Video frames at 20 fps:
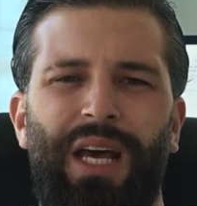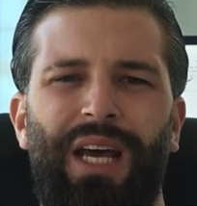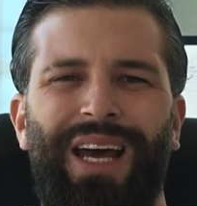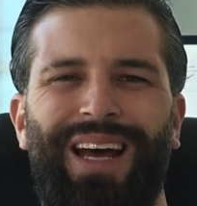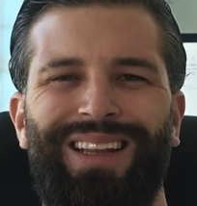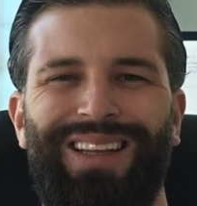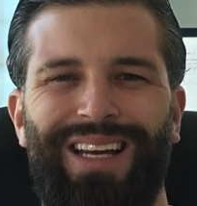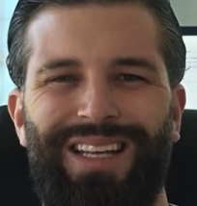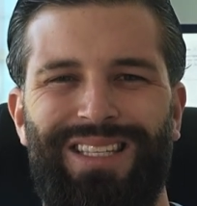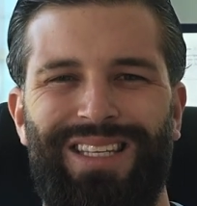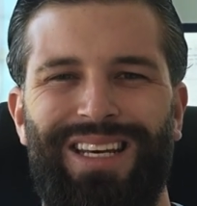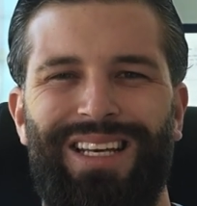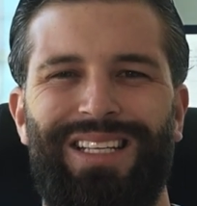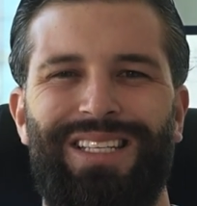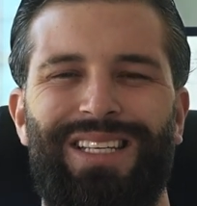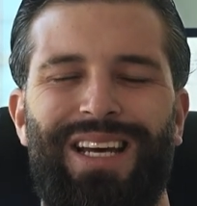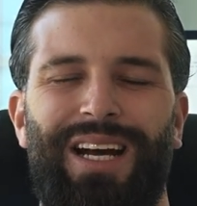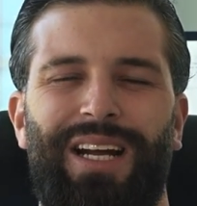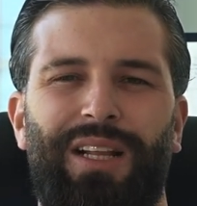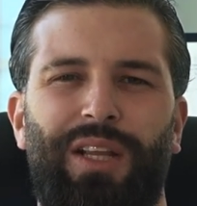And that's
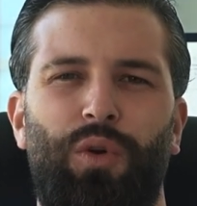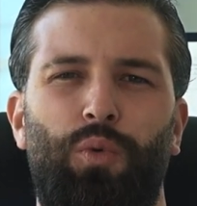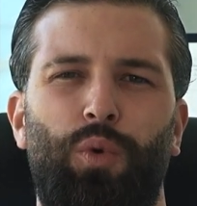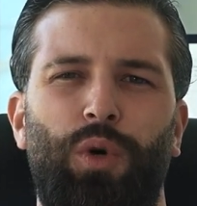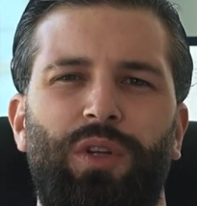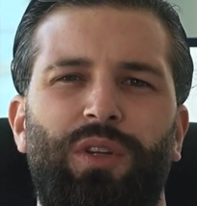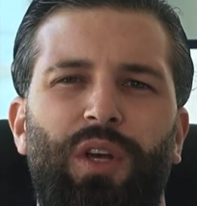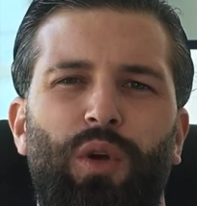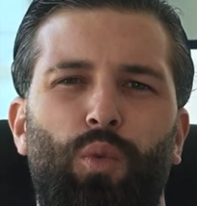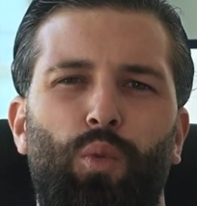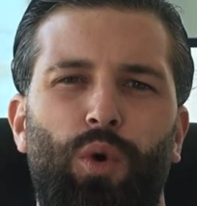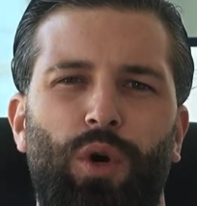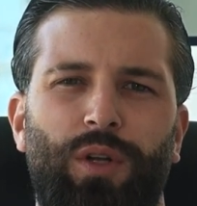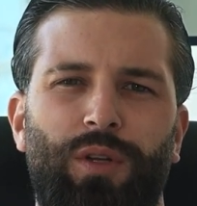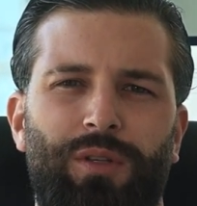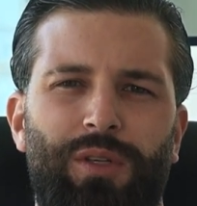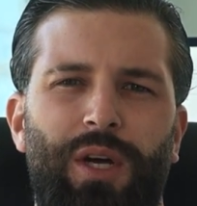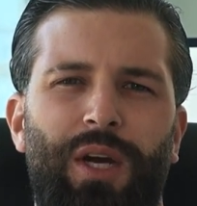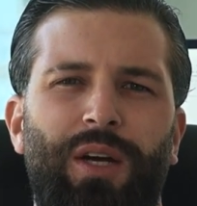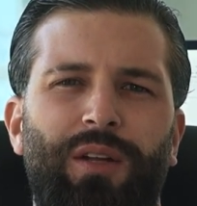exactly what they
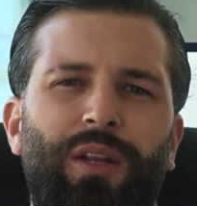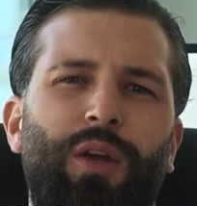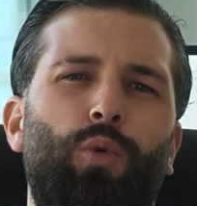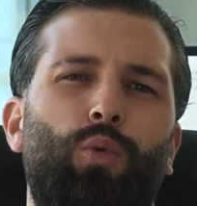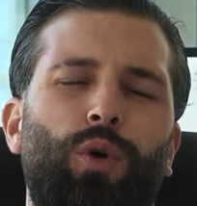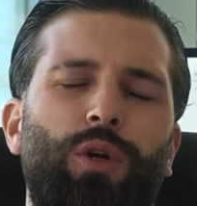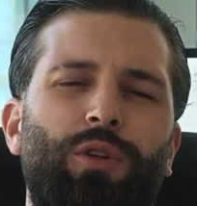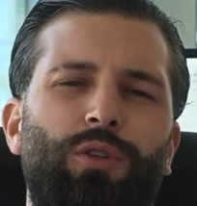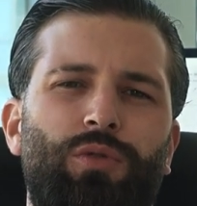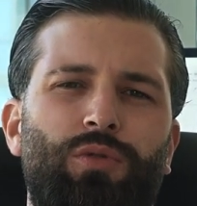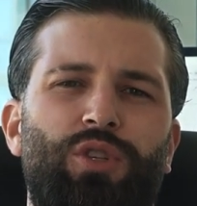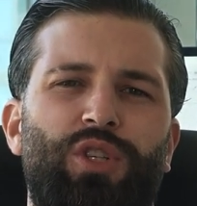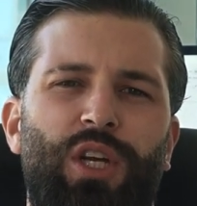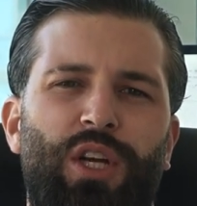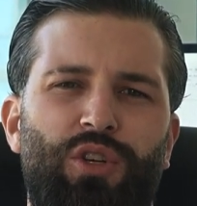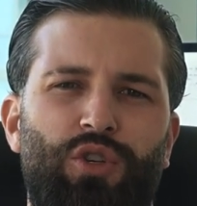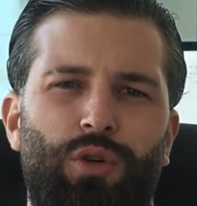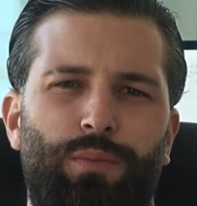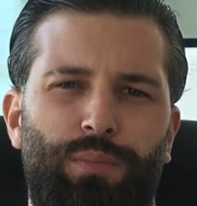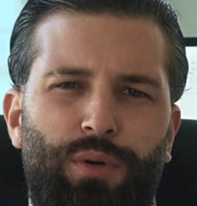want. They want to
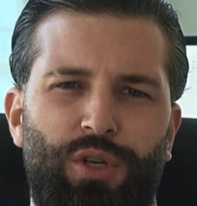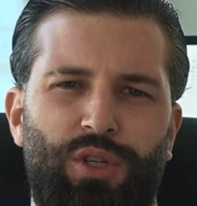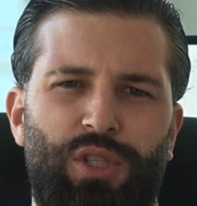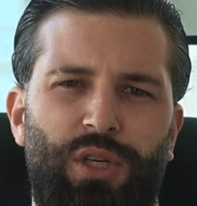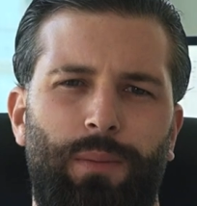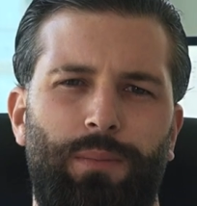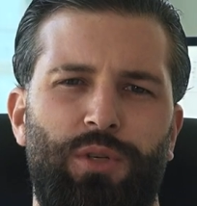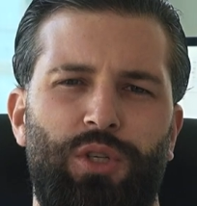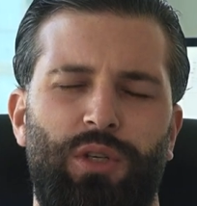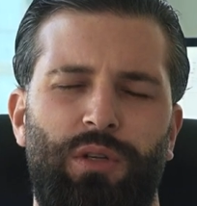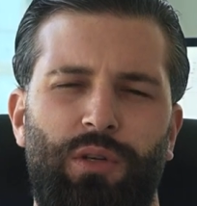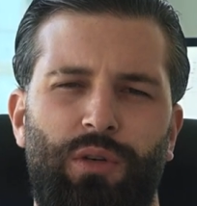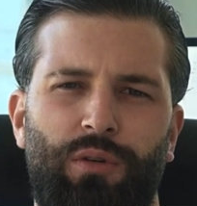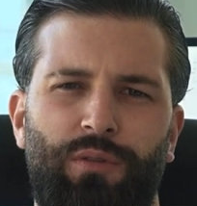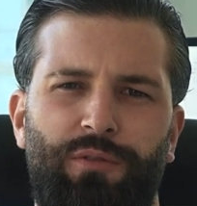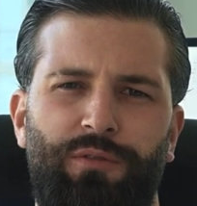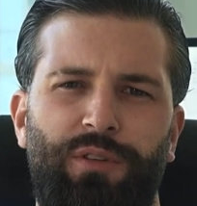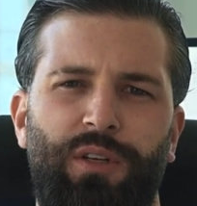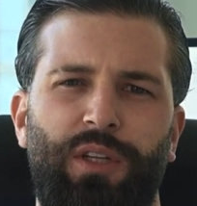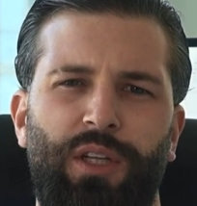change your perception, your
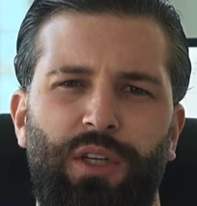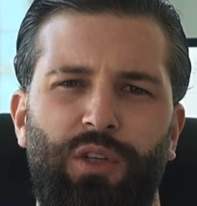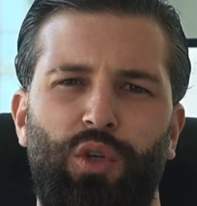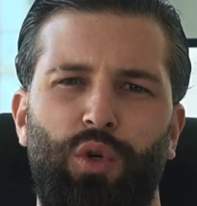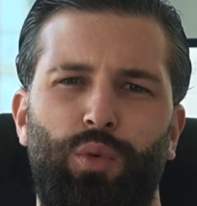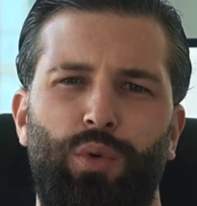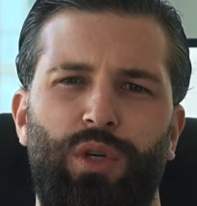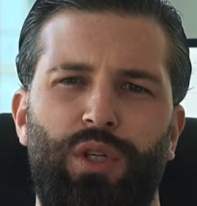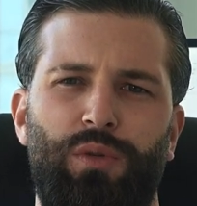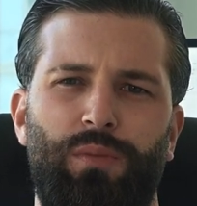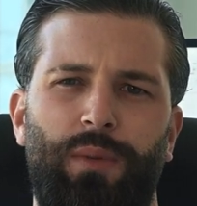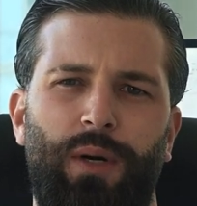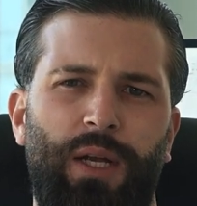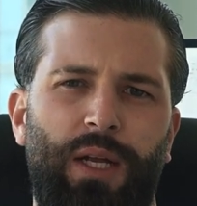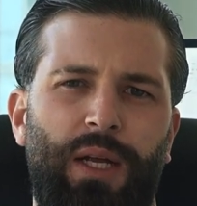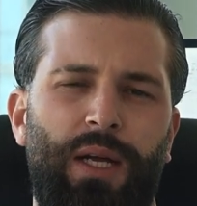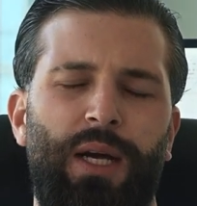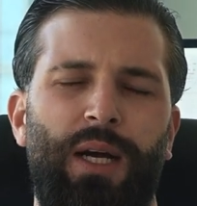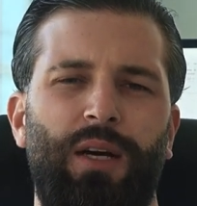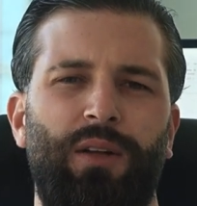feeling towards
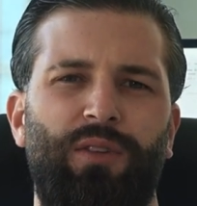money.